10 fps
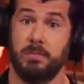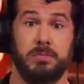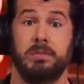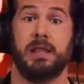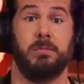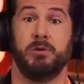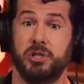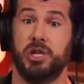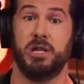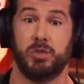not the
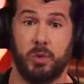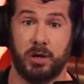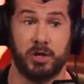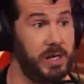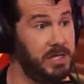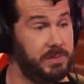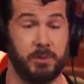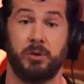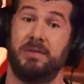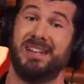most ingenious workers, right? These
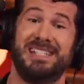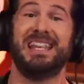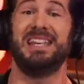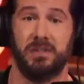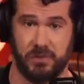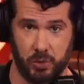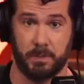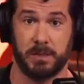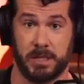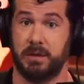people don't have an incentive to
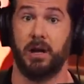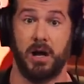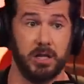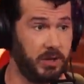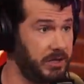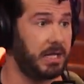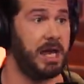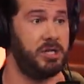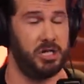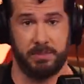work particularly hard. You look at the
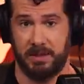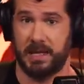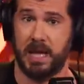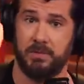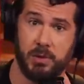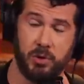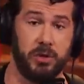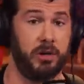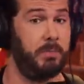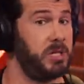cotton gin. I believe that came from the
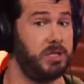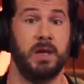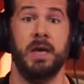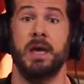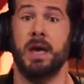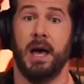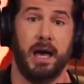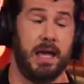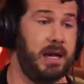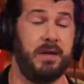North. There are a bunch of
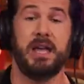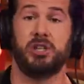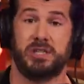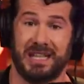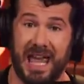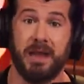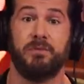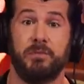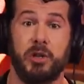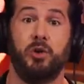innovations that
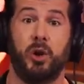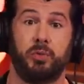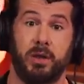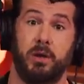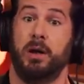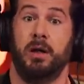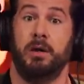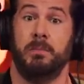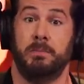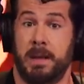came from the North where there were
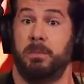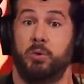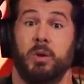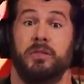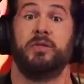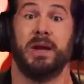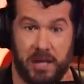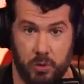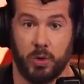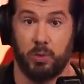people who were
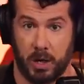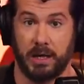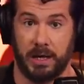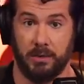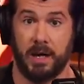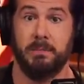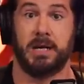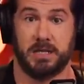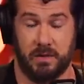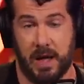free, who were working, right?
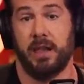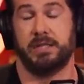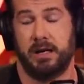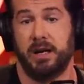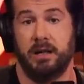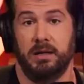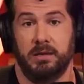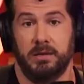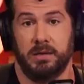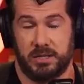Because of a voluntary
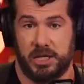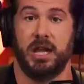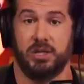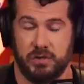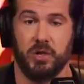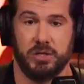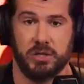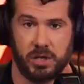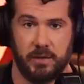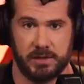exchange of goods
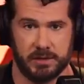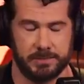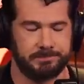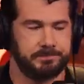and services.